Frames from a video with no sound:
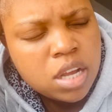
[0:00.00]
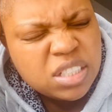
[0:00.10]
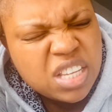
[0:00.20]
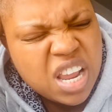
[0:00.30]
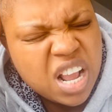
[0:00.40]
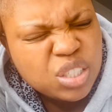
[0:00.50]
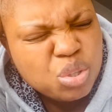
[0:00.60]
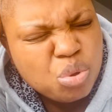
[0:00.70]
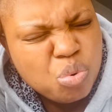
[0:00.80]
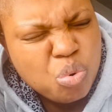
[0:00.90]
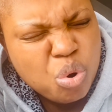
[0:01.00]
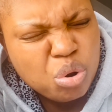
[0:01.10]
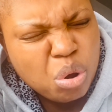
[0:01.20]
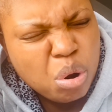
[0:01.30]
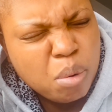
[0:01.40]
Take us through,
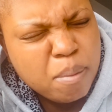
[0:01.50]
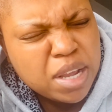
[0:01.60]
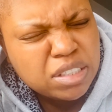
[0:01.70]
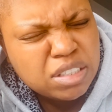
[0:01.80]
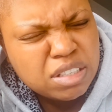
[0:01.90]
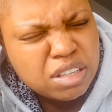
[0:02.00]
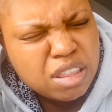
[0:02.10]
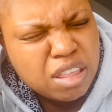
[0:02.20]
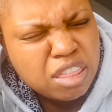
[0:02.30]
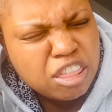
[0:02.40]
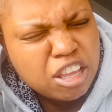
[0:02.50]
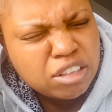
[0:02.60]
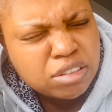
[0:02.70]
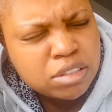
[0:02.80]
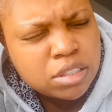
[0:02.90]
Lord God Almighty, the
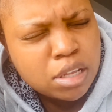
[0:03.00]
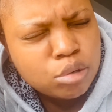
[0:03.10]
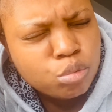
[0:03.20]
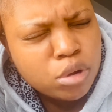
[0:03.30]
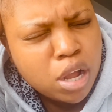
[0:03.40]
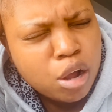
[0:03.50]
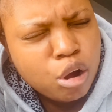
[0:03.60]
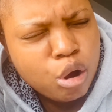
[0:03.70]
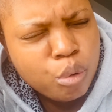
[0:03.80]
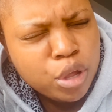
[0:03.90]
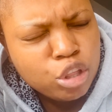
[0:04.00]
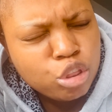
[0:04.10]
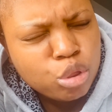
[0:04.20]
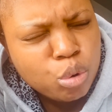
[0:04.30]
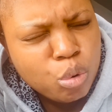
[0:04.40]
things that we are going
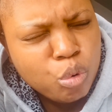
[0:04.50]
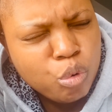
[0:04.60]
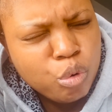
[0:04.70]
through.